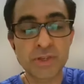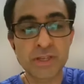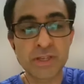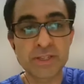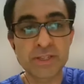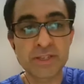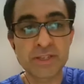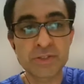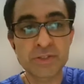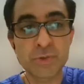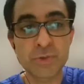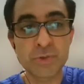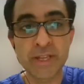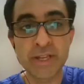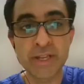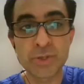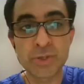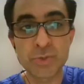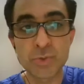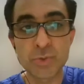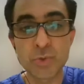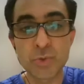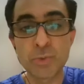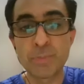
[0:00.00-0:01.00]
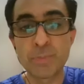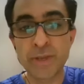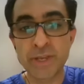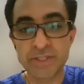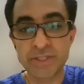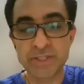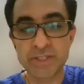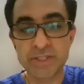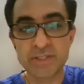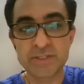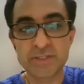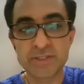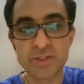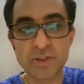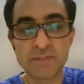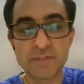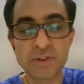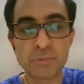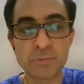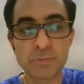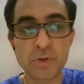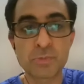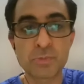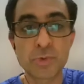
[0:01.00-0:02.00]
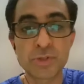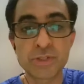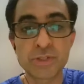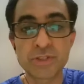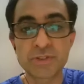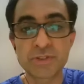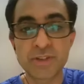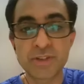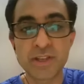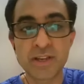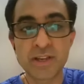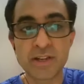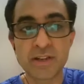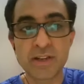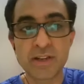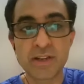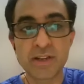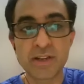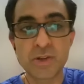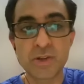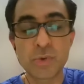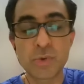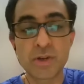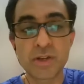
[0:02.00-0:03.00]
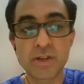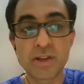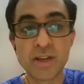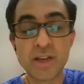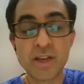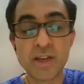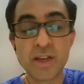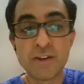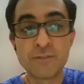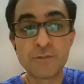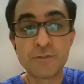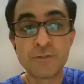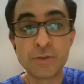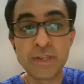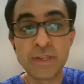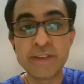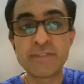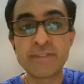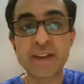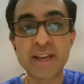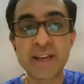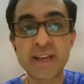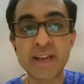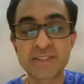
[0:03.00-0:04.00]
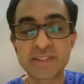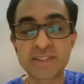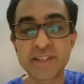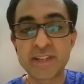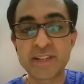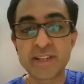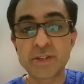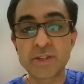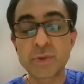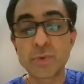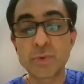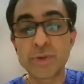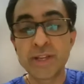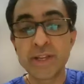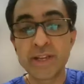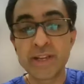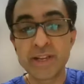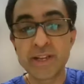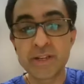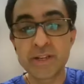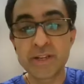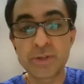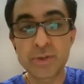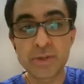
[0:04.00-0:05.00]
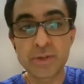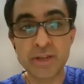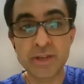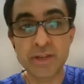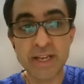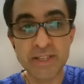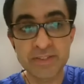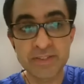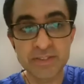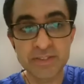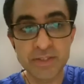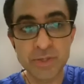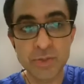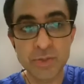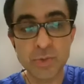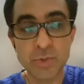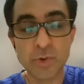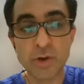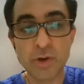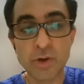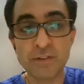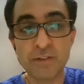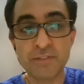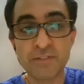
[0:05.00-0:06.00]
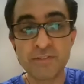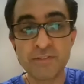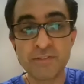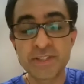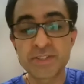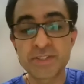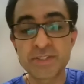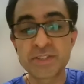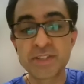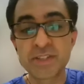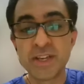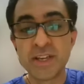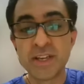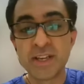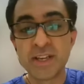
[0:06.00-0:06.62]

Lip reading: there's only two patients of about more than 300 who are fully vaccinated who needed ICU, of which